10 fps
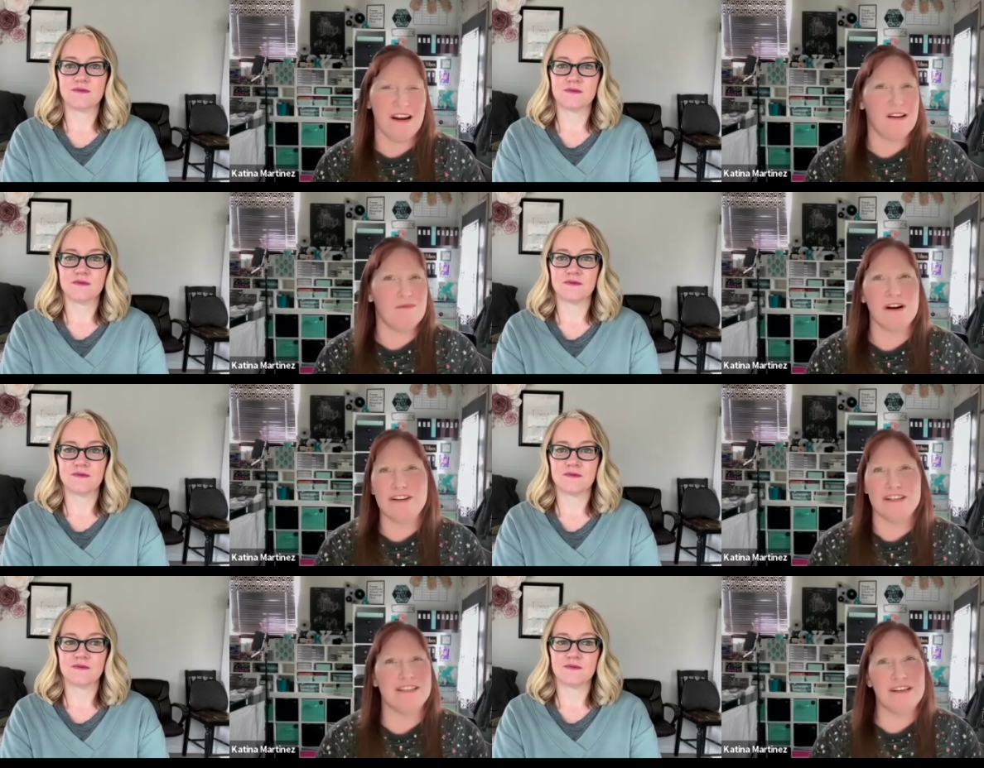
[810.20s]
Speaker 1: And we're
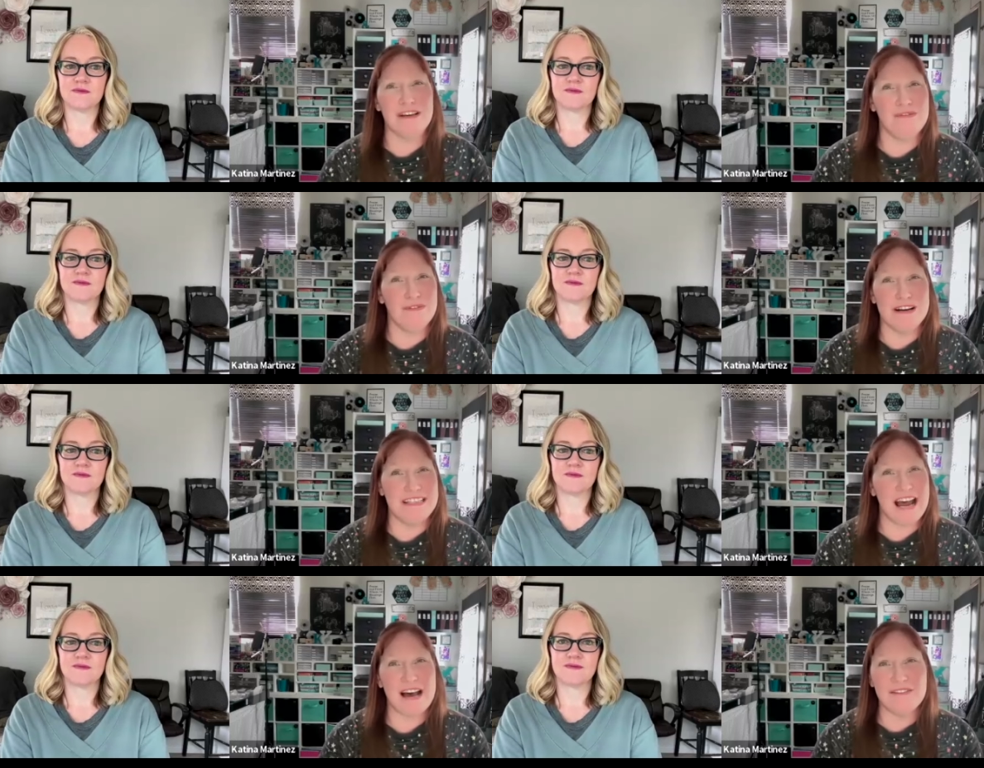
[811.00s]
just looking
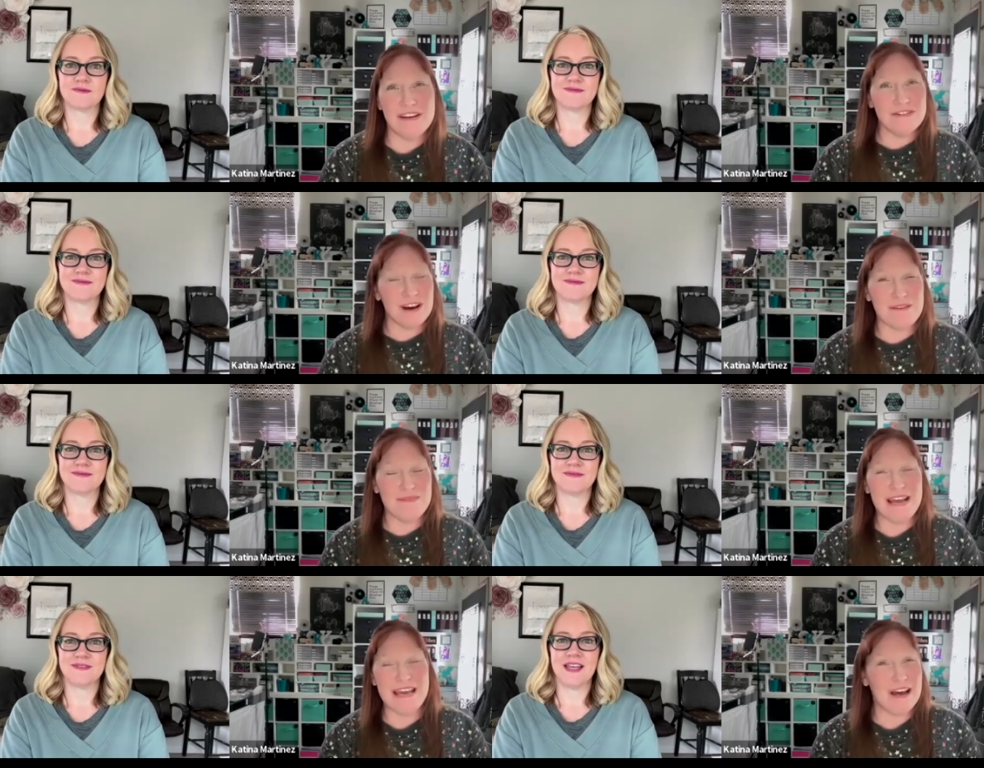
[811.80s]
forward to having you
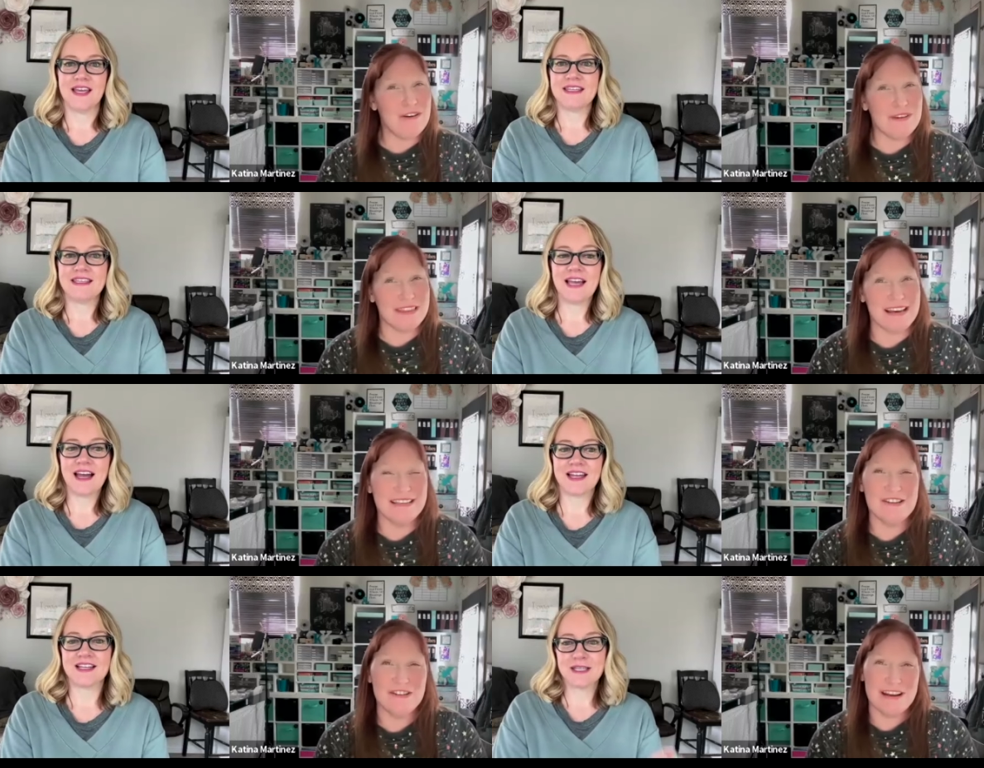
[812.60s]
come and hang out with us.
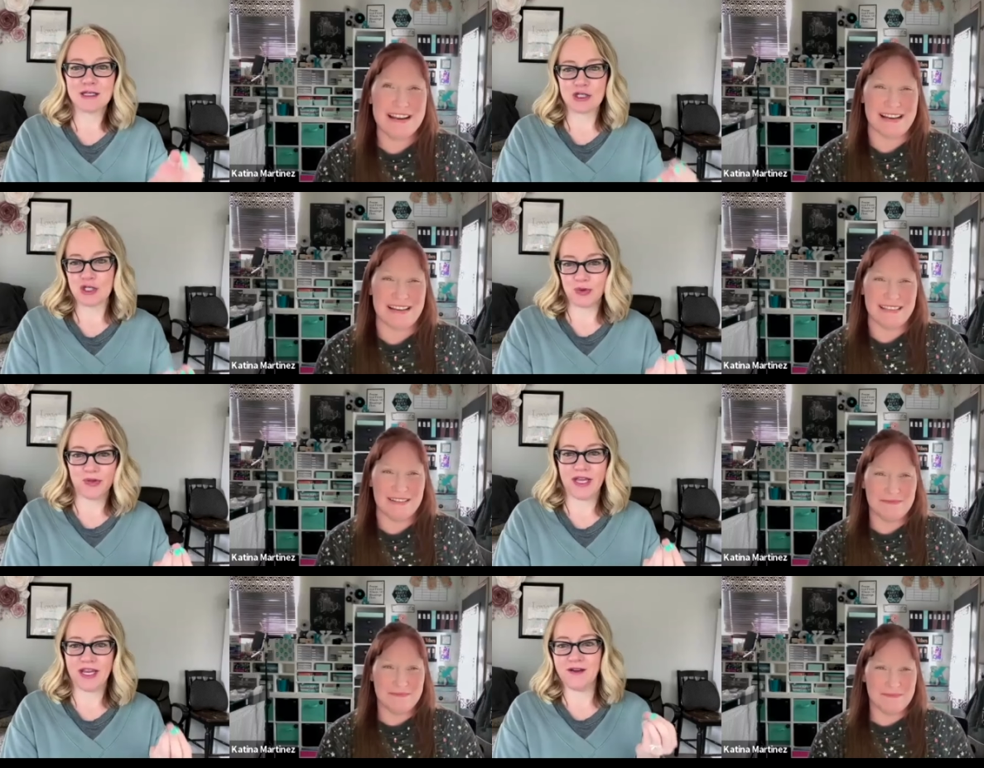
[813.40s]
Yeah, I guess that's
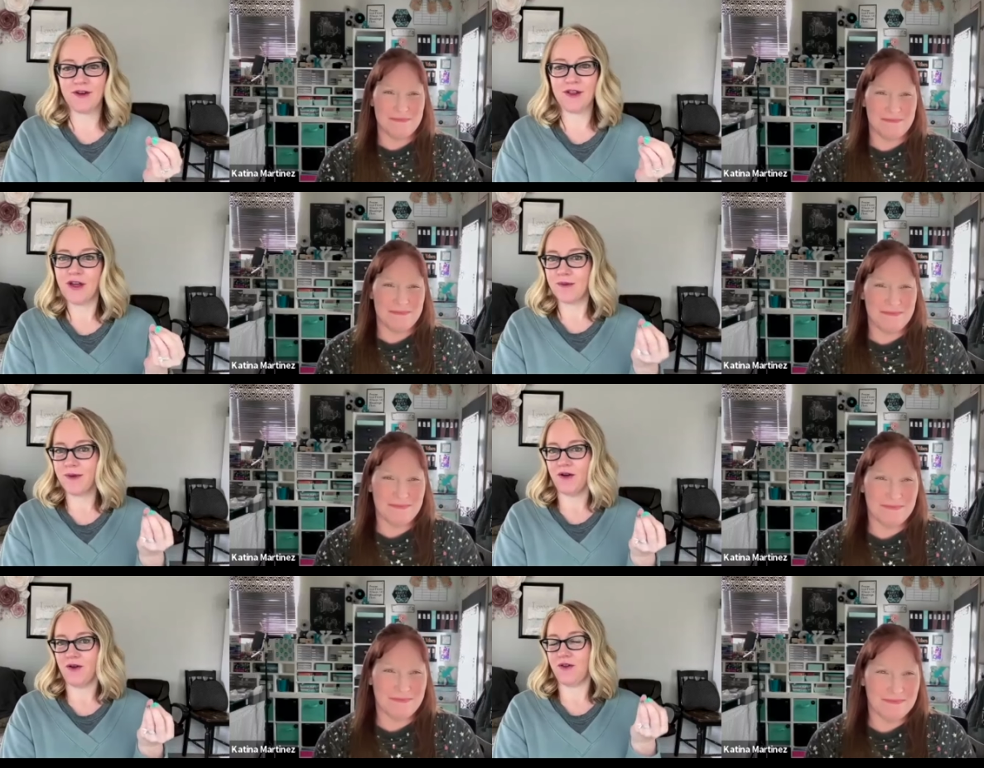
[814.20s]
Speaker 2: true. Like I never thought
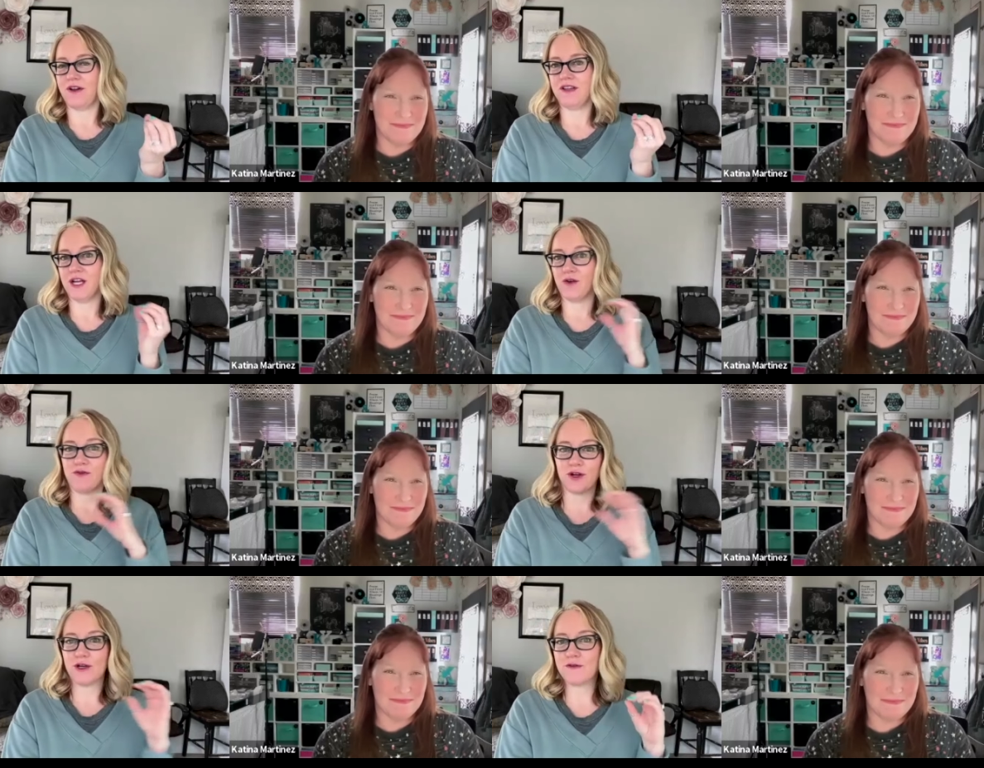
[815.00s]
about like our
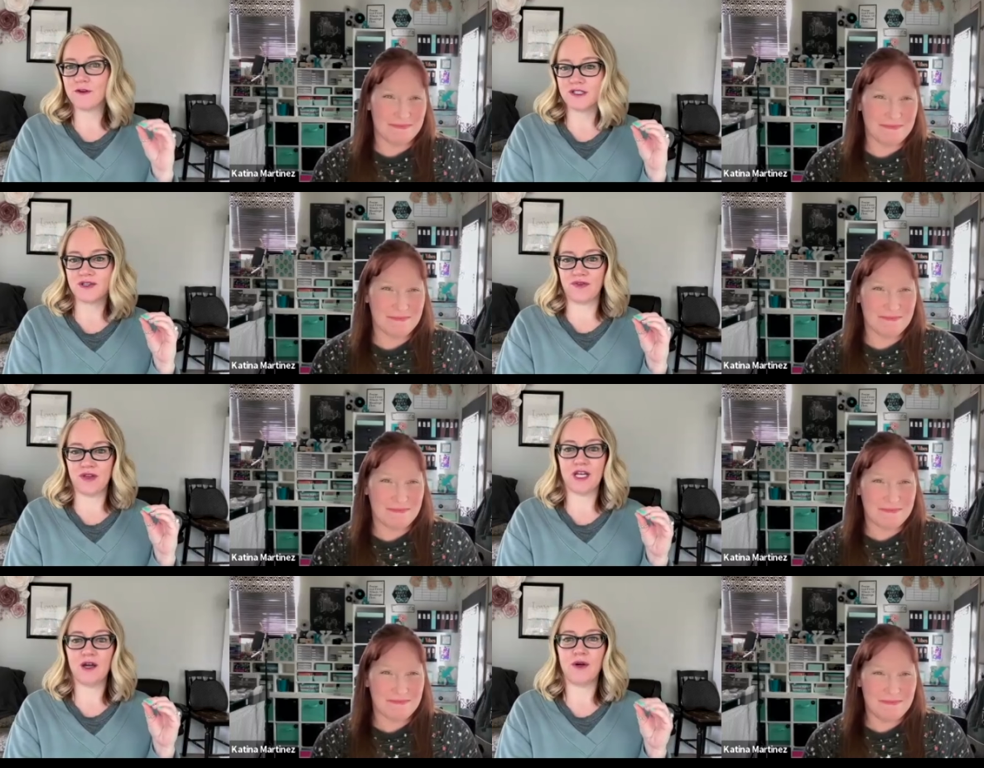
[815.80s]
very first
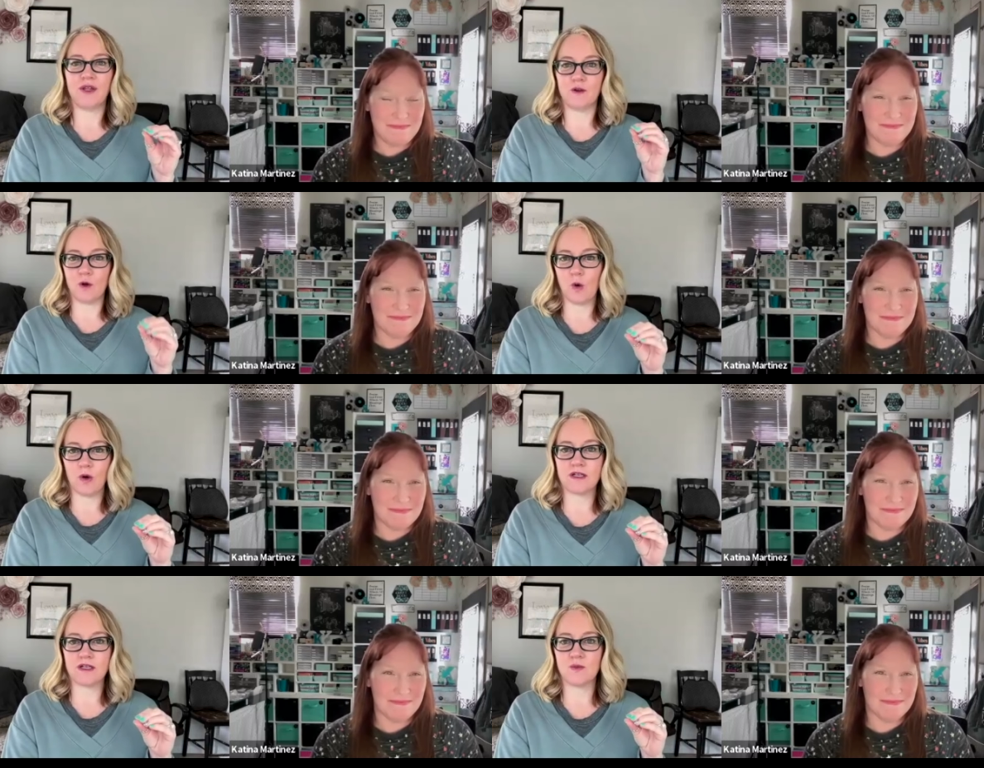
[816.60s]
video in the
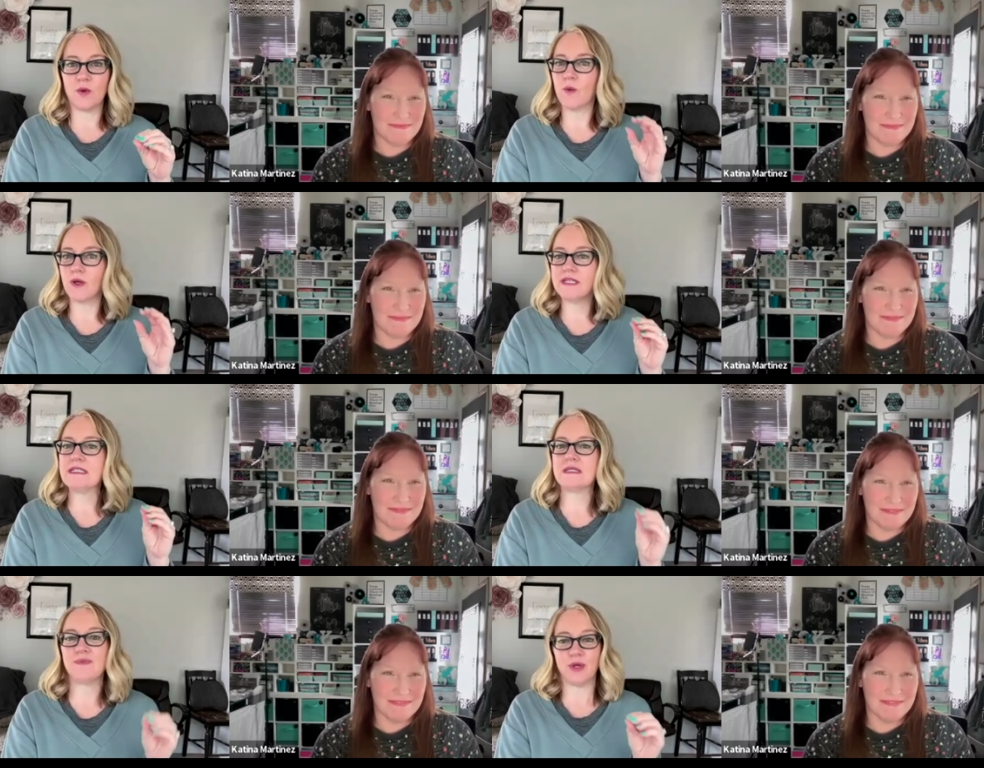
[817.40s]
course we
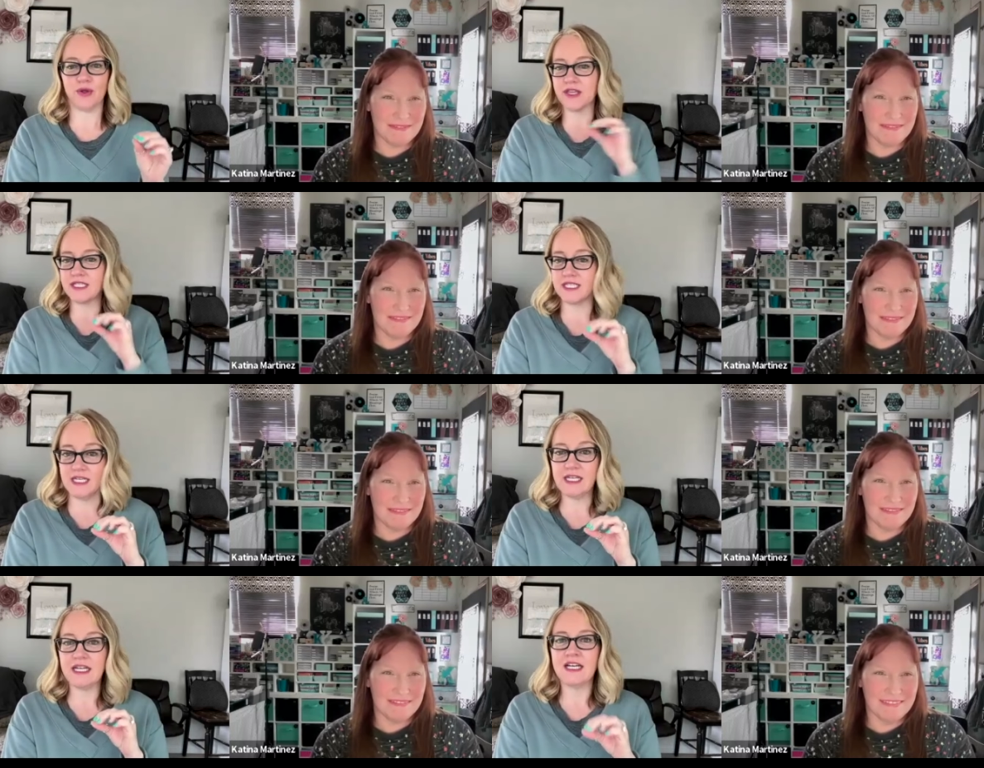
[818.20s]
really spill the
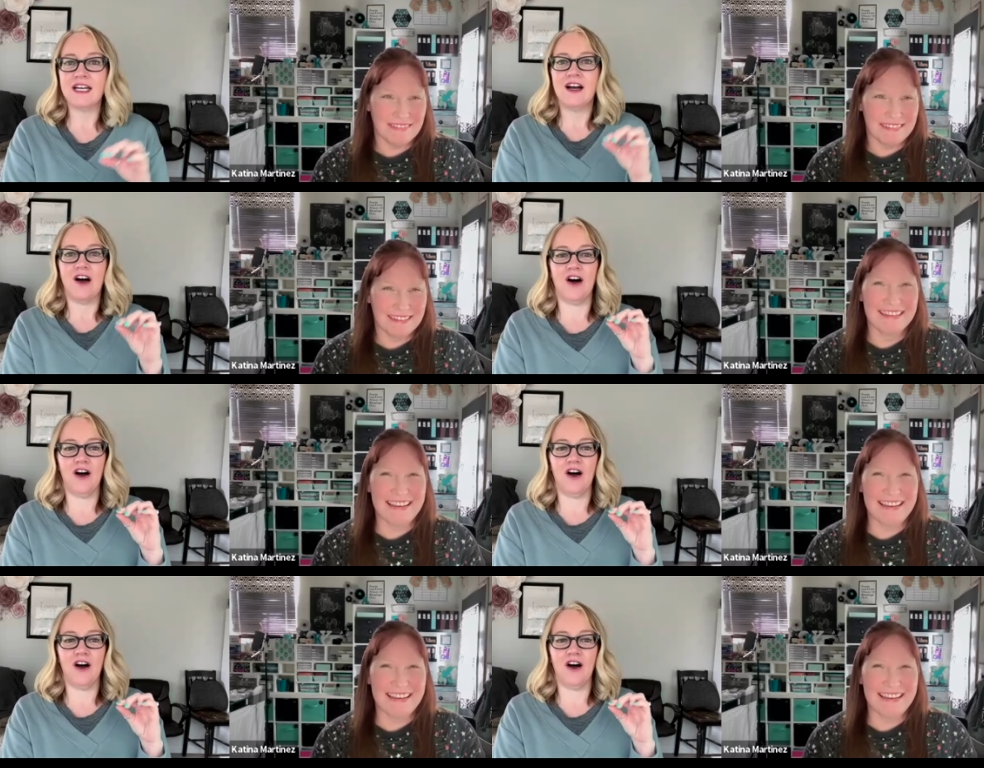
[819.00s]
tea mm,